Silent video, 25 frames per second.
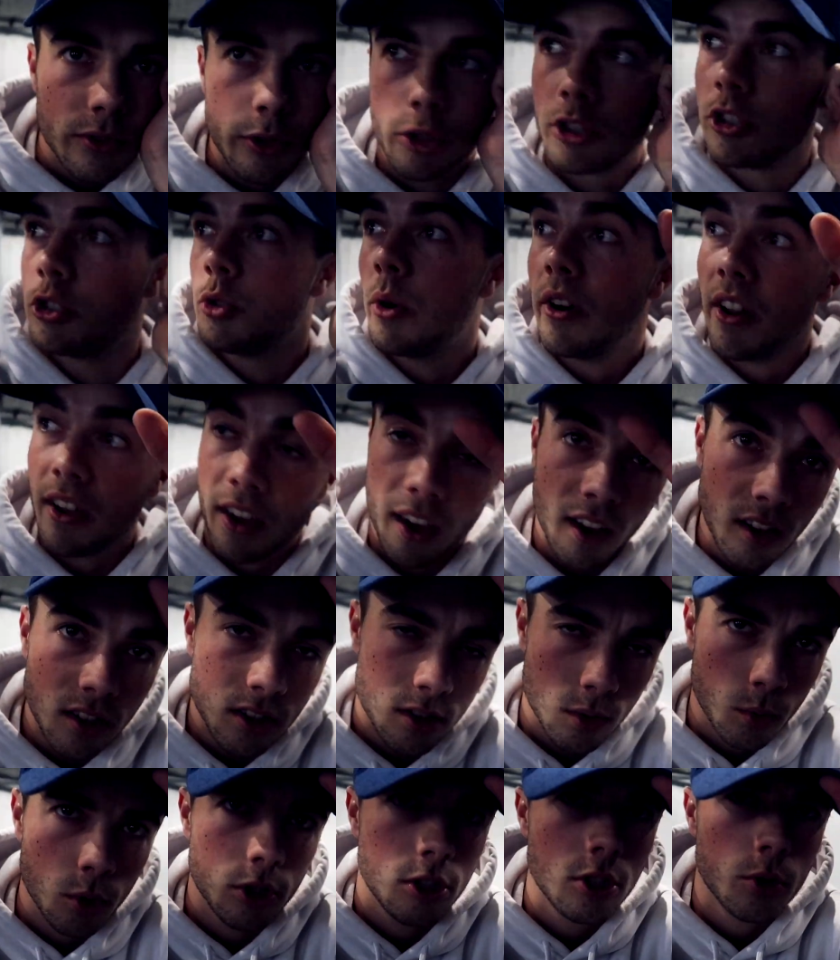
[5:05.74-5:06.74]
versus
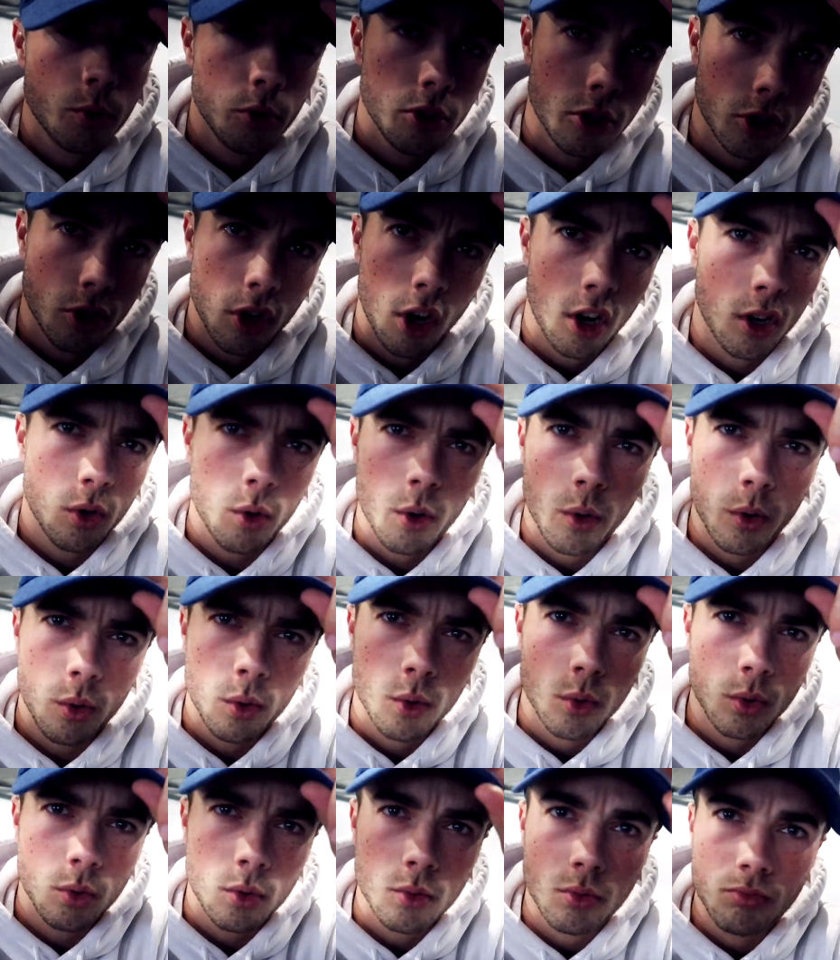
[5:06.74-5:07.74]
Renegades, which we should all
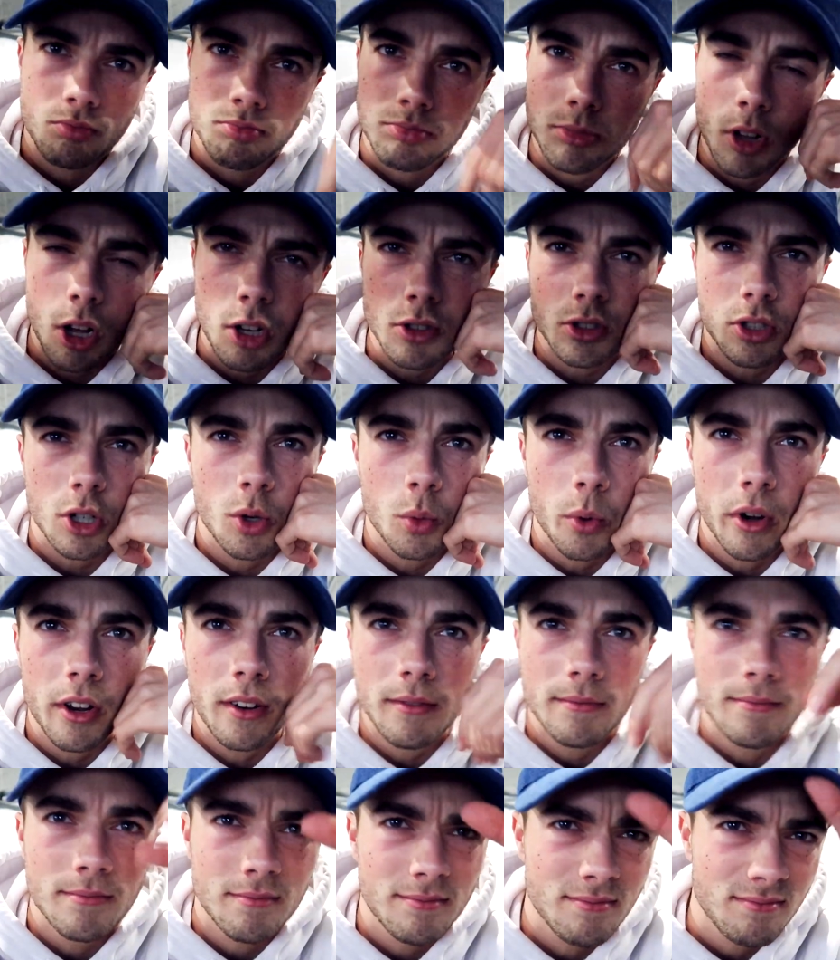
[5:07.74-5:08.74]
also win.
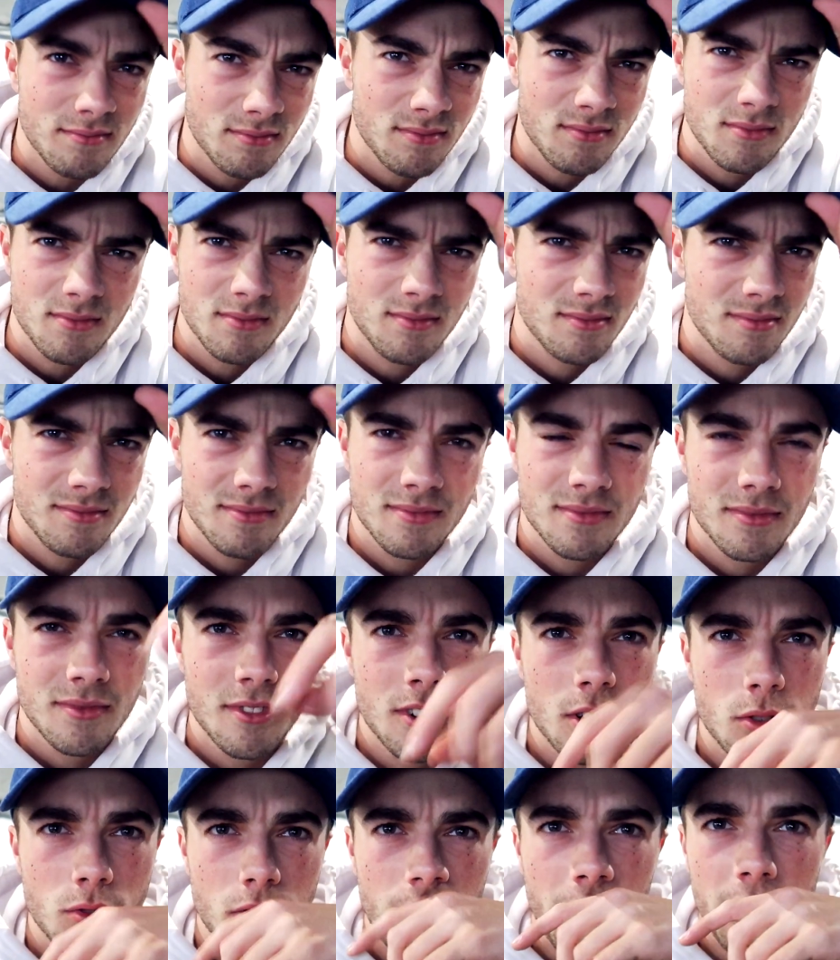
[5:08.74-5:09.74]

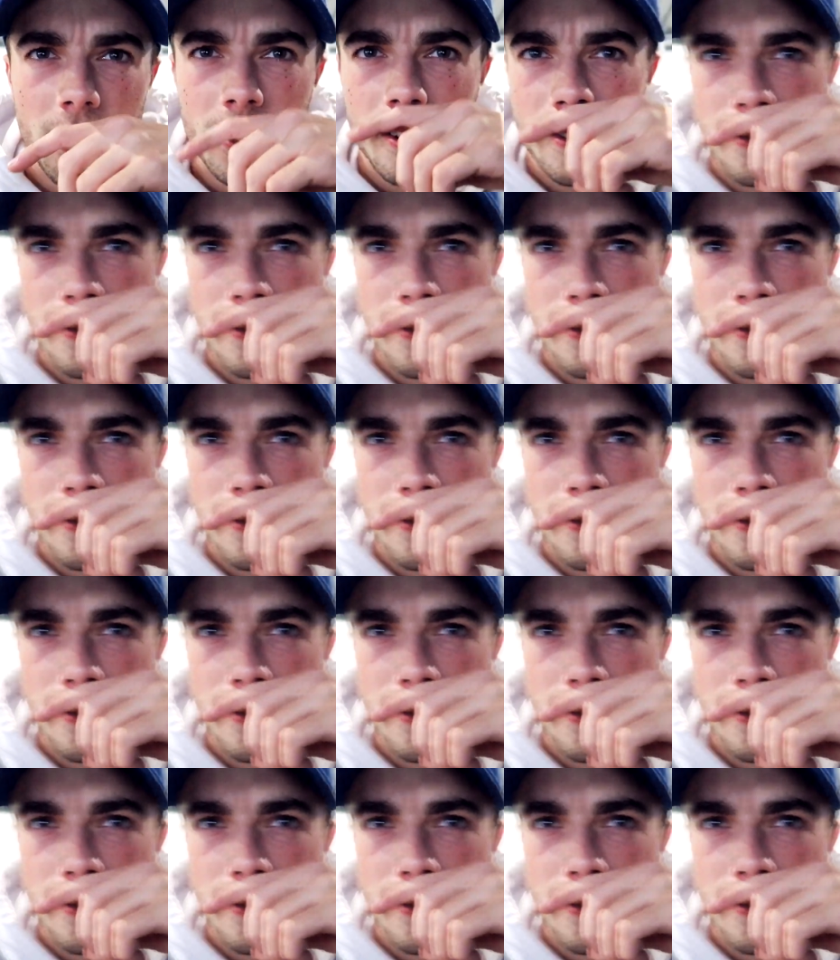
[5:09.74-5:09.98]
Rain.